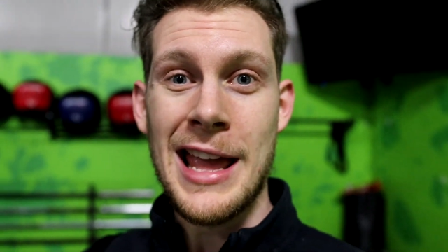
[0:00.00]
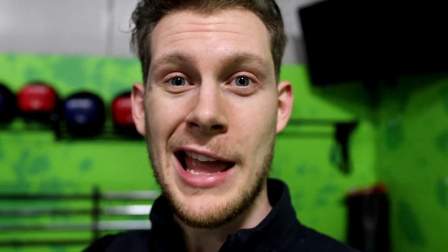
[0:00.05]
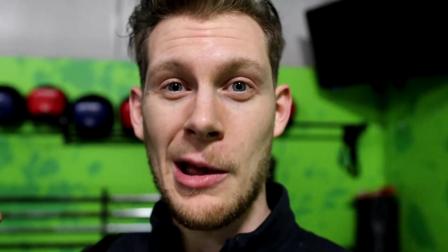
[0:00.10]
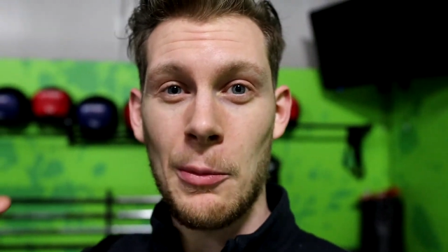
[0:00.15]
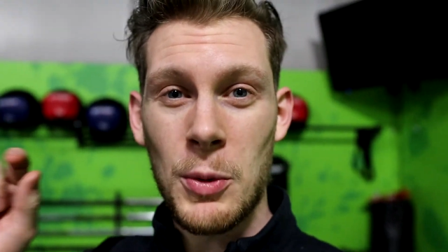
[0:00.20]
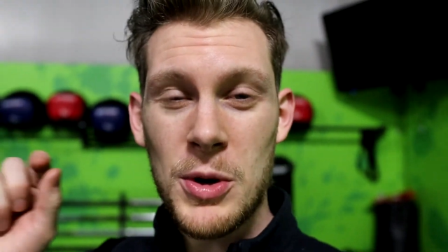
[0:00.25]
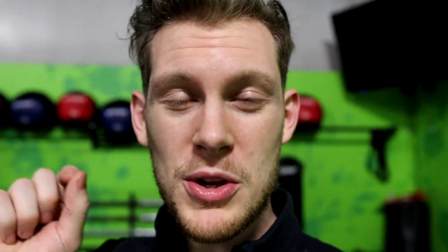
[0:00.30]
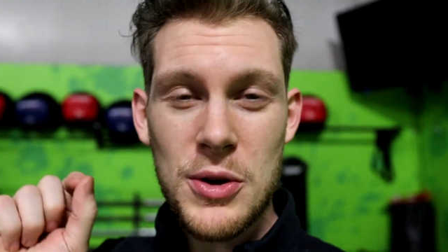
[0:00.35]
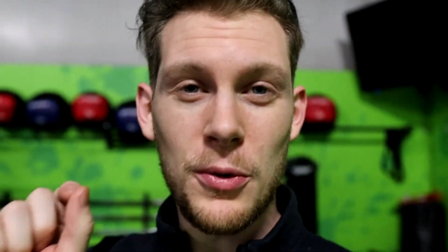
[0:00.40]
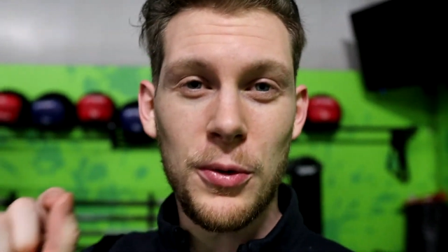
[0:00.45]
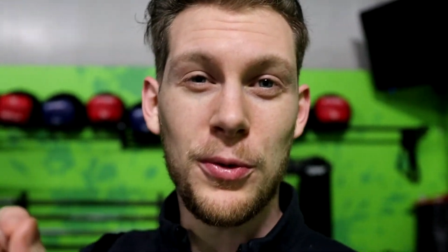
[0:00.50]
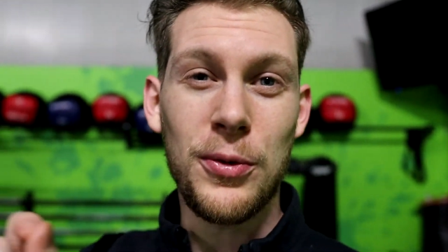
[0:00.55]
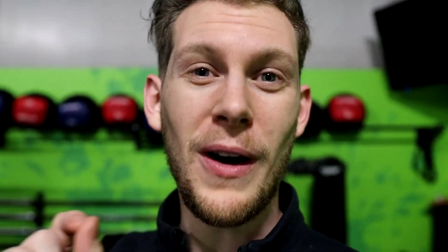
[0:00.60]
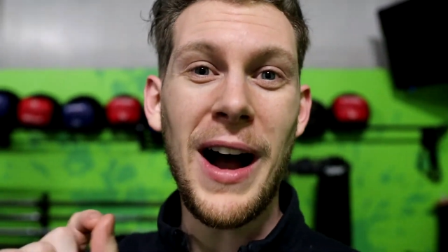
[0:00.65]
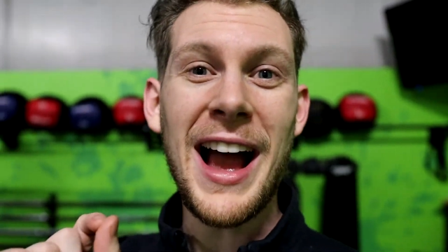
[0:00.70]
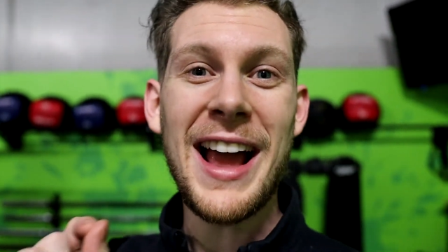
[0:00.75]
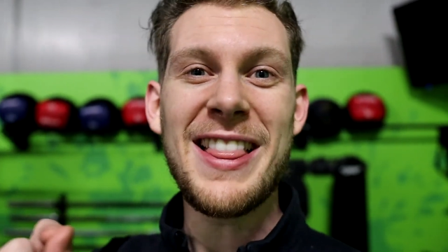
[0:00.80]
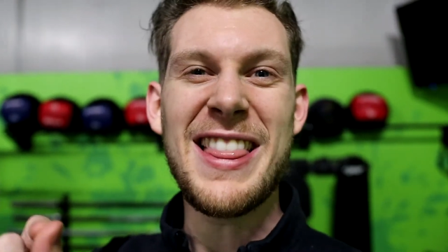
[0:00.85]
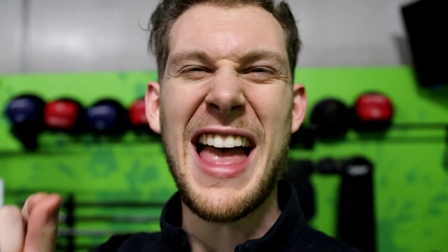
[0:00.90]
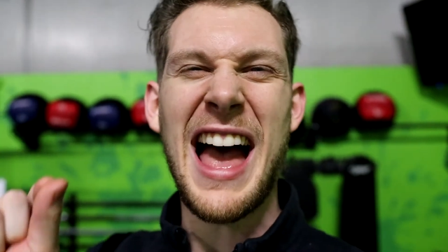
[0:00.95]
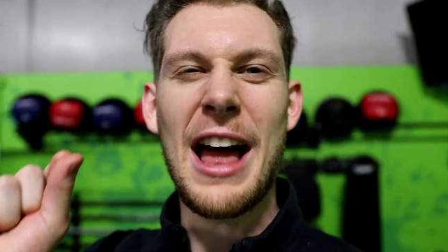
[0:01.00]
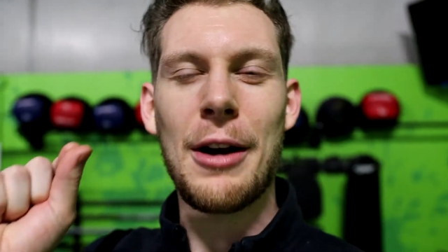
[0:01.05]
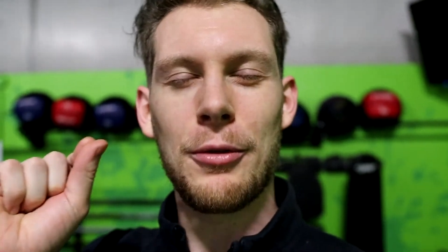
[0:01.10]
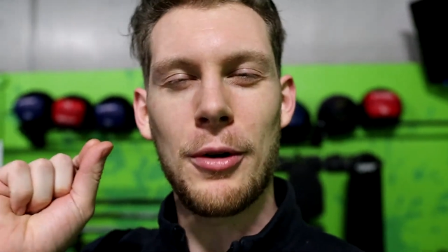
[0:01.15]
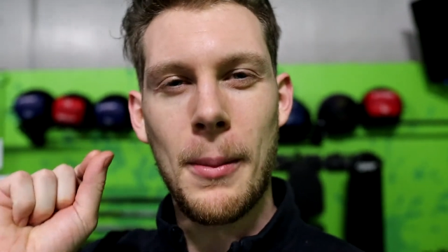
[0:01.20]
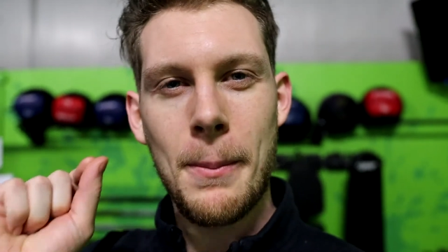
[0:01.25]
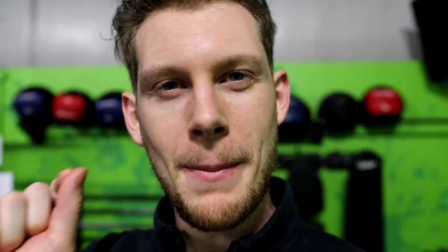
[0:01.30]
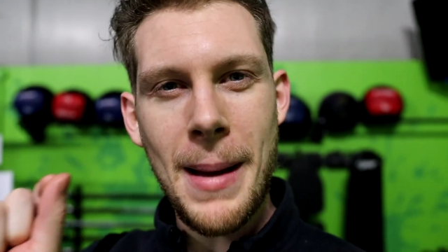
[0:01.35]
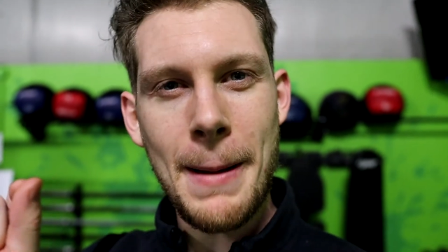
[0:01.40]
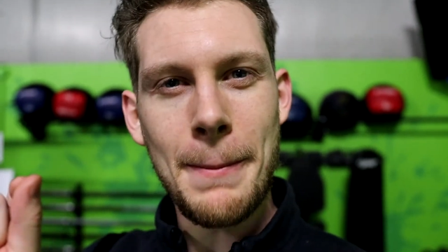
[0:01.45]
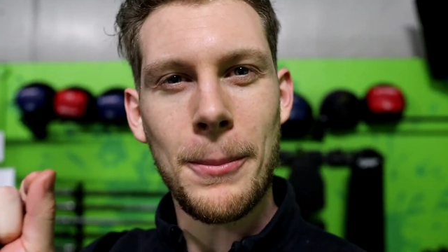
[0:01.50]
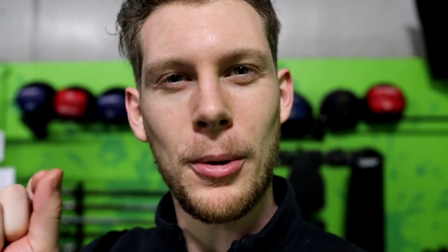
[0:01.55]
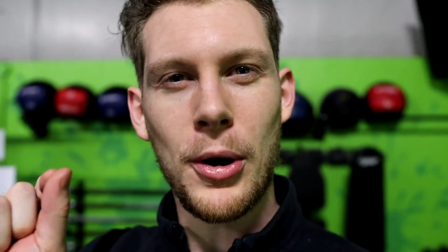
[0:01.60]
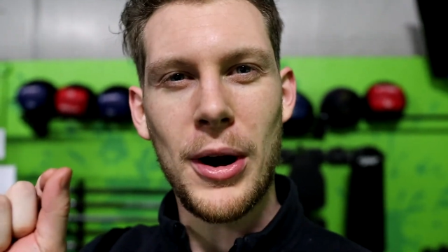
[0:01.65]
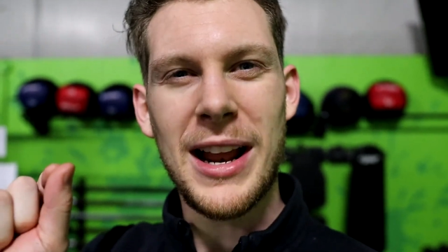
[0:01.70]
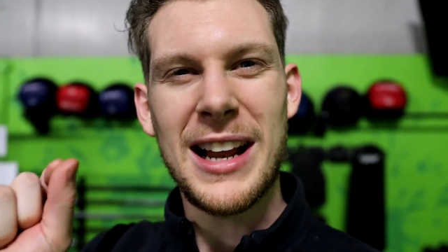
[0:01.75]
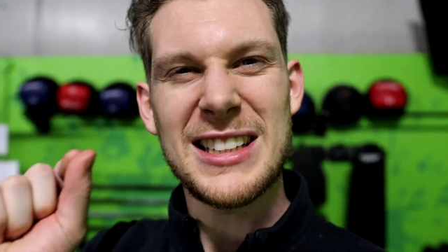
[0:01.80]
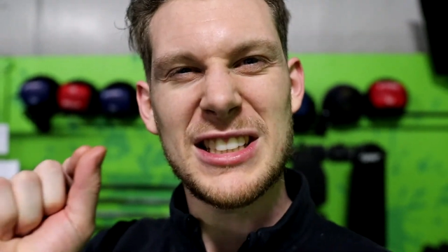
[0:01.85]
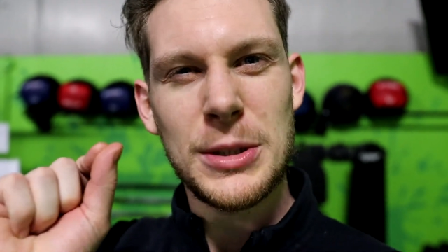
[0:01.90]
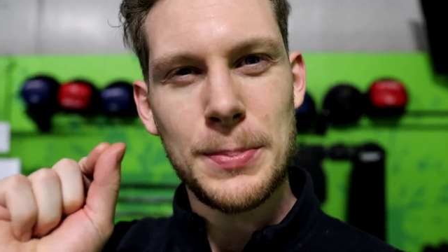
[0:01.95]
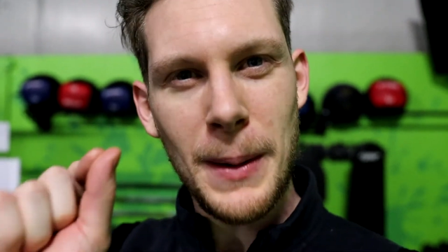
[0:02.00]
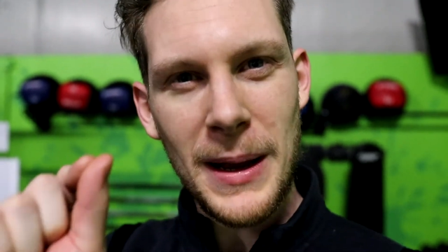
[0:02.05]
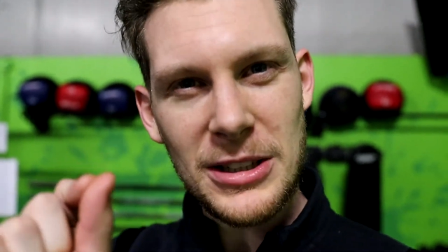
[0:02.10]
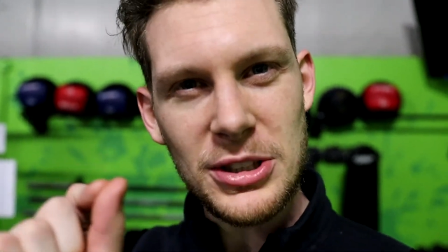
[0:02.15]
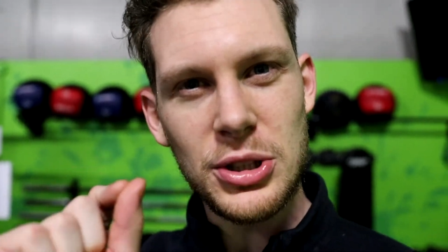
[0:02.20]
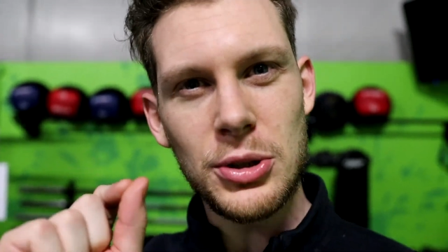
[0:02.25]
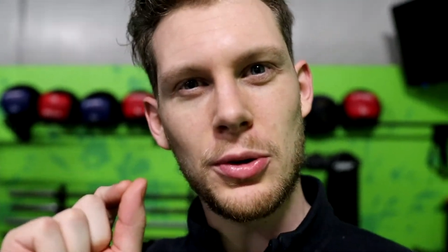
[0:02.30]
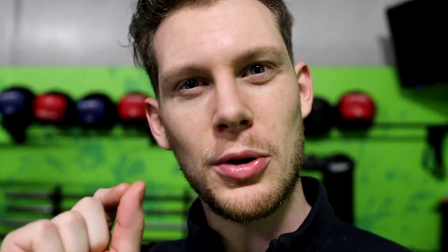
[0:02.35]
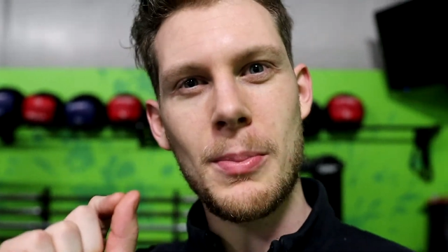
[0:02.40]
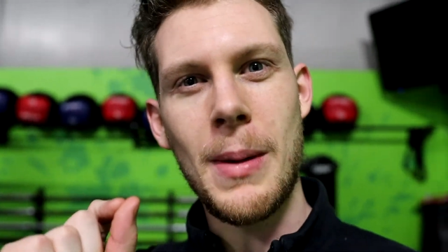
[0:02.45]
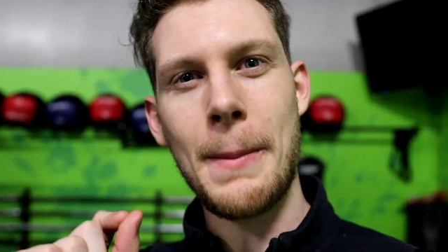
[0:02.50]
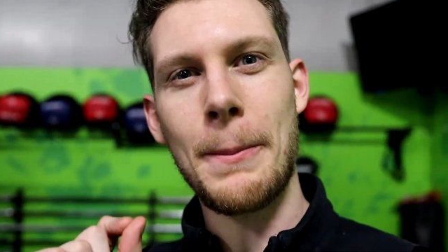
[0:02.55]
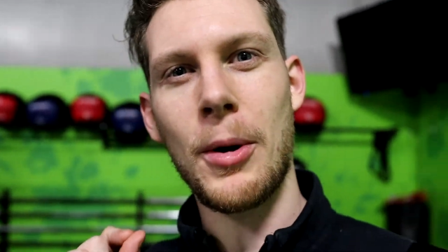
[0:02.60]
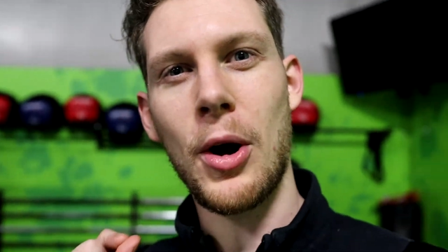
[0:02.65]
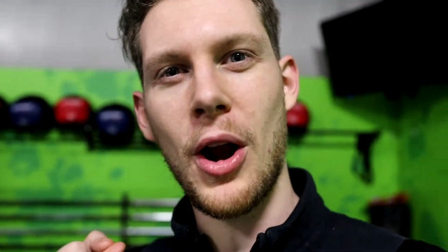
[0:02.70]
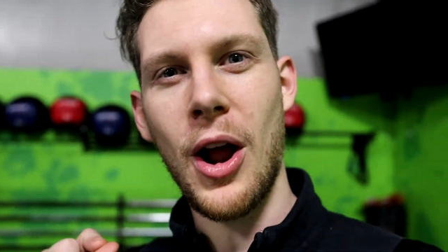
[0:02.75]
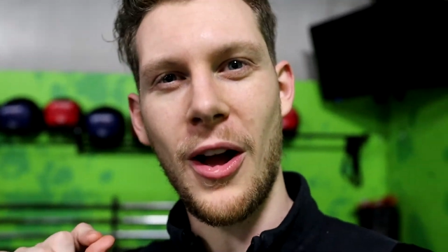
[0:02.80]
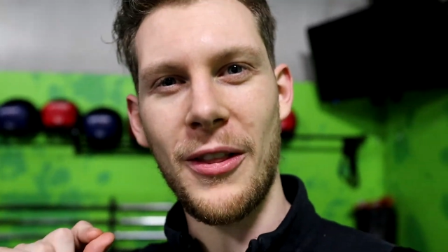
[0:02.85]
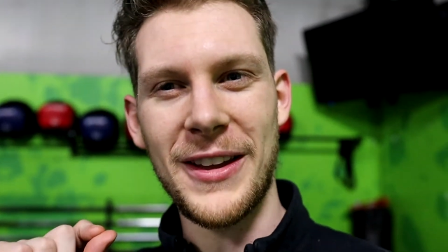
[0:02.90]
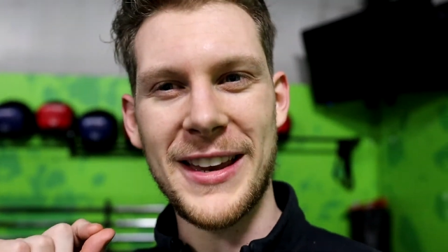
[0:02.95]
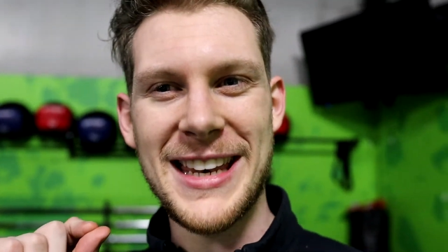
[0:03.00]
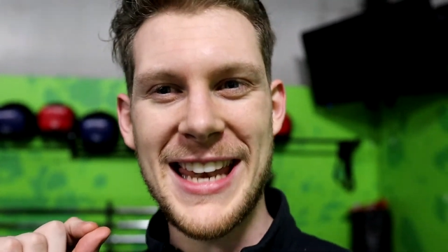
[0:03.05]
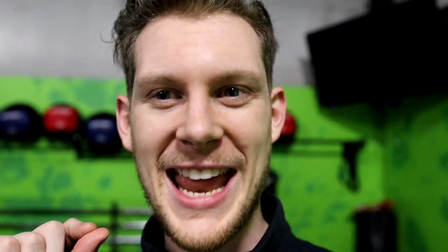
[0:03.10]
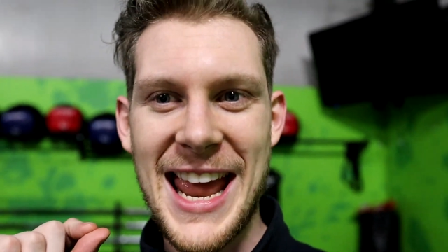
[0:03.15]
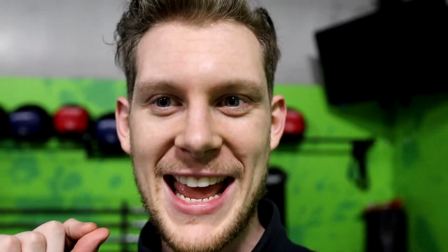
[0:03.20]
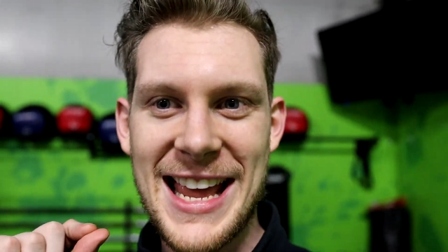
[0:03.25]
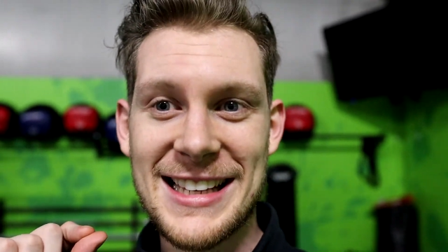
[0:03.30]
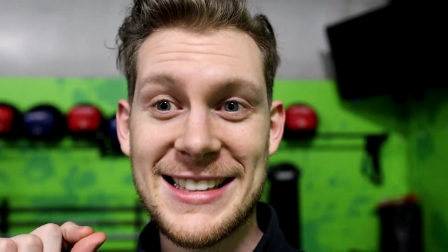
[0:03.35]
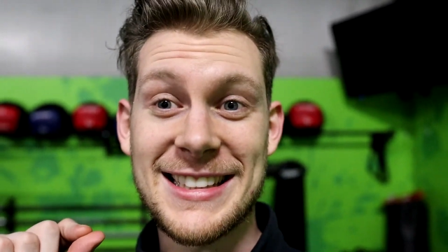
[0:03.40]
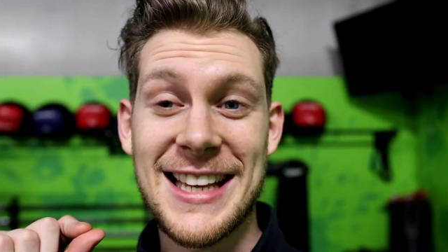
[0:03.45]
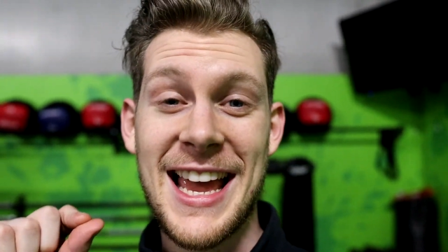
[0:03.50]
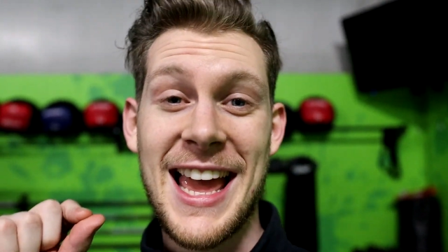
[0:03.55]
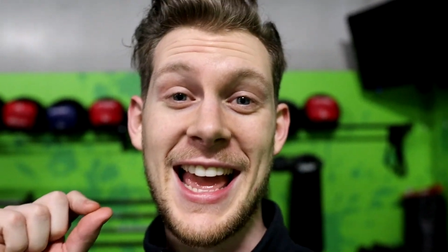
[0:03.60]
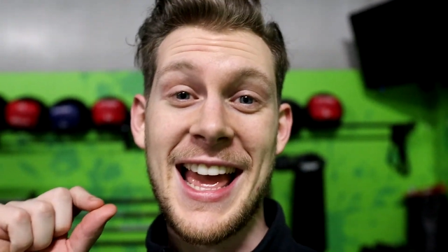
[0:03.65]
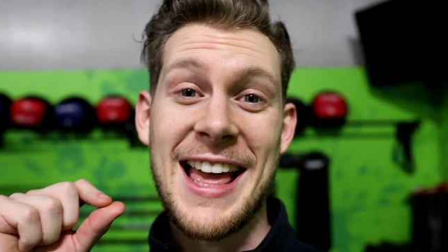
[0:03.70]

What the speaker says: And when you find that, remember it, especially remember it on the days